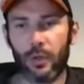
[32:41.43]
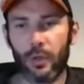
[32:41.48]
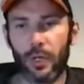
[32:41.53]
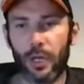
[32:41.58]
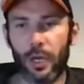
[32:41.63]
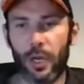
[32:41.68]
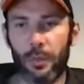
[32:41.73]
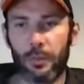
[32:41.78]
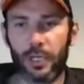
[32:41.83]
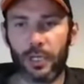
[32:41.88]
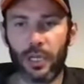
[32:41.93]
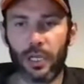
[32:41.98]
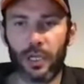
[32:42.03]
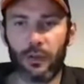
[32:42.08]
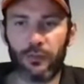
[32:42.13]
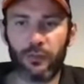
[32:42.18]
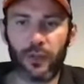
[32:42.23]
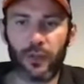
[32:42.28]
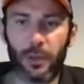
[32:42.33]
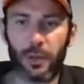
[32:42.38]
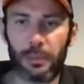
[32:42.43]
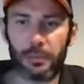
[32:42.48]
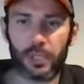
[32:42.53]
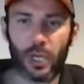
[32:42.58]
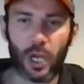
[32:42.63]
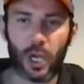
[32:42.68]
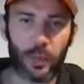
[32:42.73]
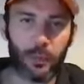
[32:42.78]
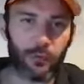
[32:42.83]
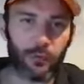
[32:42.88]
although I'm going to firm up
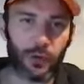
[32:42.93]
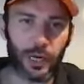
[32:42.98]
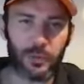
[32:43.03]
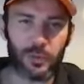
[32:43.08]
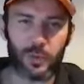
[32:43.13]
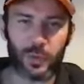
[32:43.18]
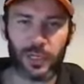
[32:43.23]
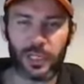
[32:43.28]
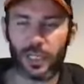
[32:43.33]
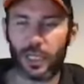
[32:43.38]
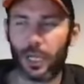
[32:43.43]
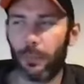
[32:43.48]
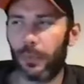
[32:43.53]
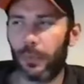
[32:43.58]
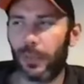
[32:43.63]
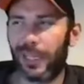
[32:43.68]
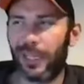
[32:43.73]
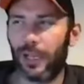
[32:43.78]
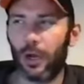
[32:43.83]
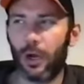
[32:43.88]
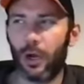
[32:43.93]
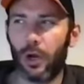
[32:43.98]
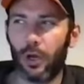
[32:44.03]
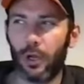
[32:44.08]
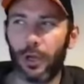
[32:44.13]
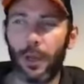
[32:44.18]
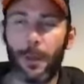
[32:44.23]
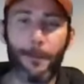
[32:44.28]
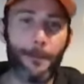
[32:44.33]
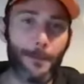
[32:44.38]
timeframes with the company
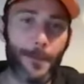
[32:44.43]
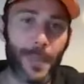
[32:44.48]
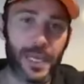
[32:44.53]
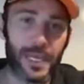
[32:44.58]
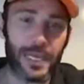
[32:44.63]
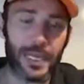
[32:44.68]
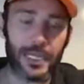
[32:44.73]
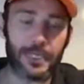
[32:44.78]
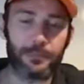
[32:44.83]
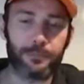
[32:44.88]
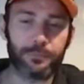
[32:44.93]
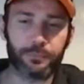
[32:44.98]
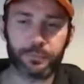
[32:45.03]
on Monday.